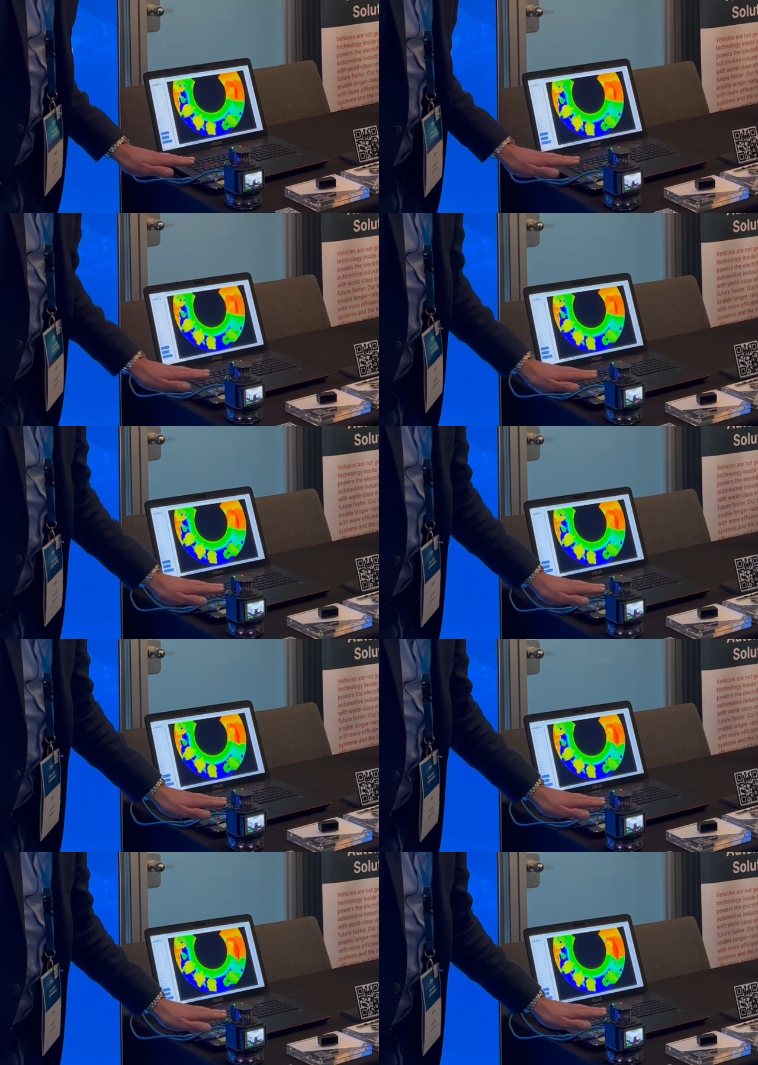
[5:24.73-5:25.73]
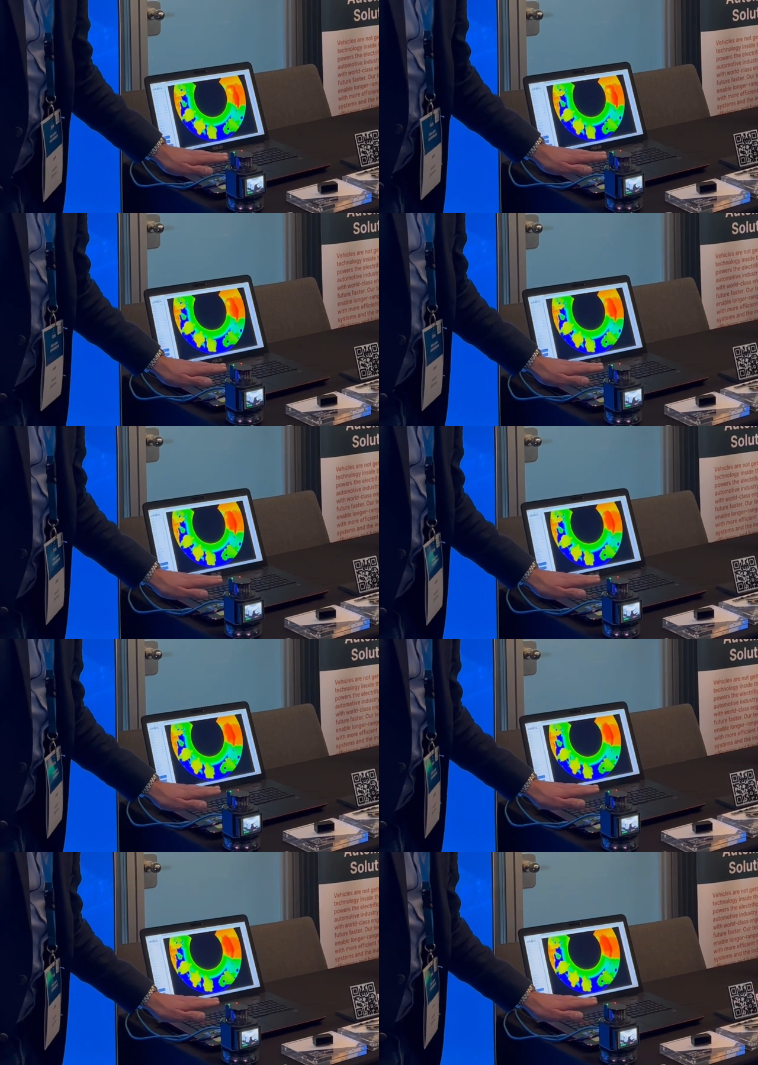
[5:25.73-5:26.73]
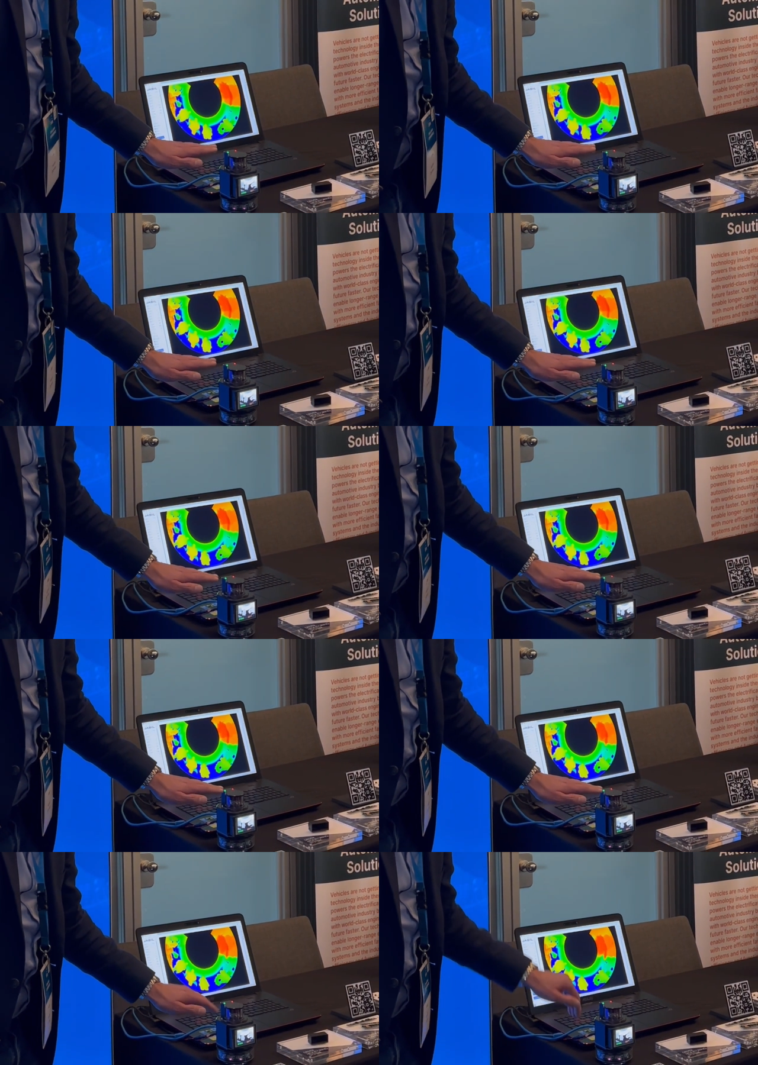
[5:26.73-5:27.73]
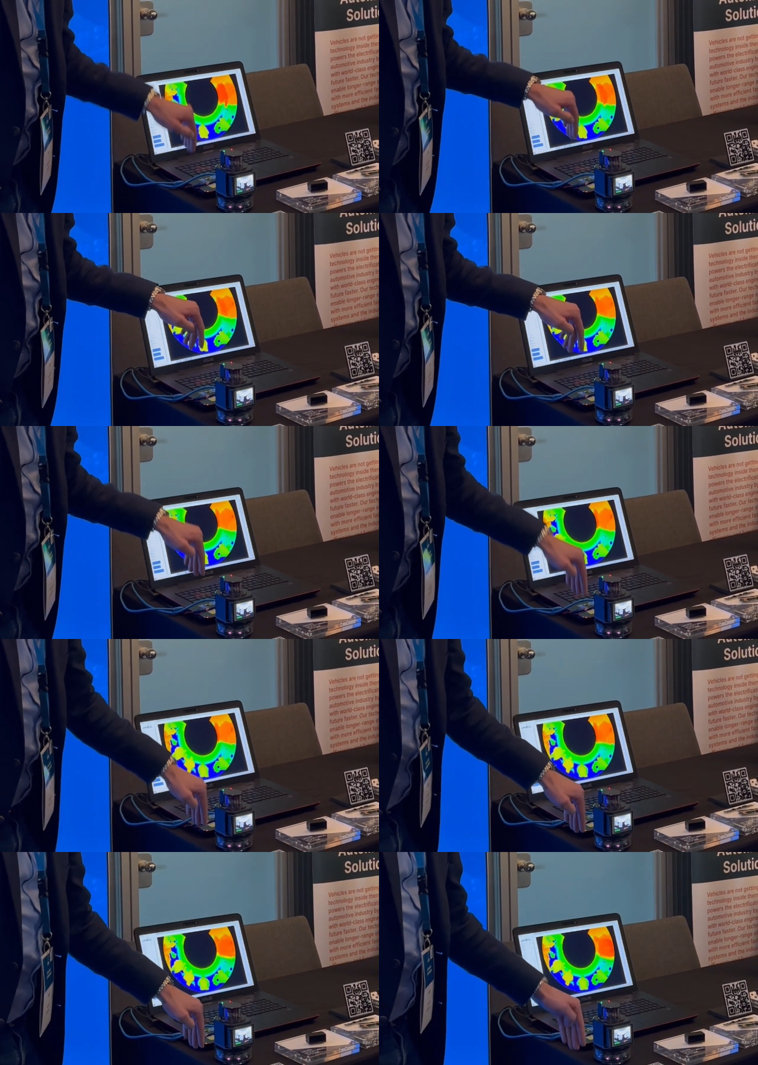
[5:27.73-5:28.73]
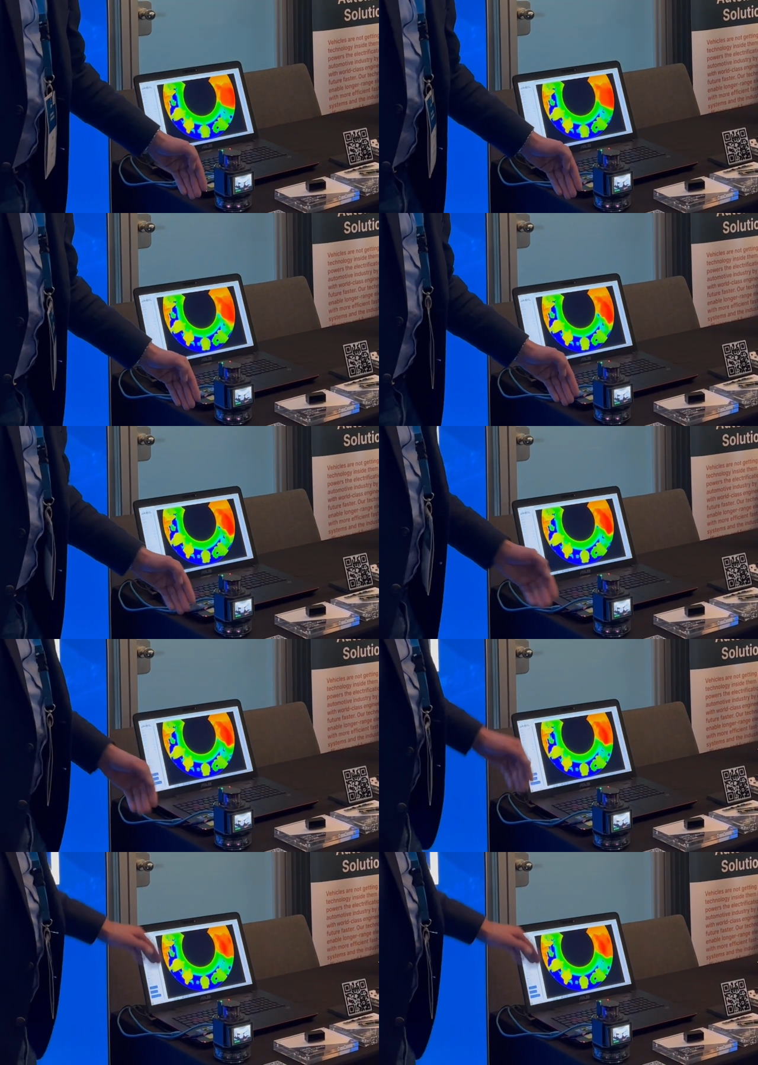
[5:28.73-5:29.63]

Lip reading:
[unreadable: no face in view]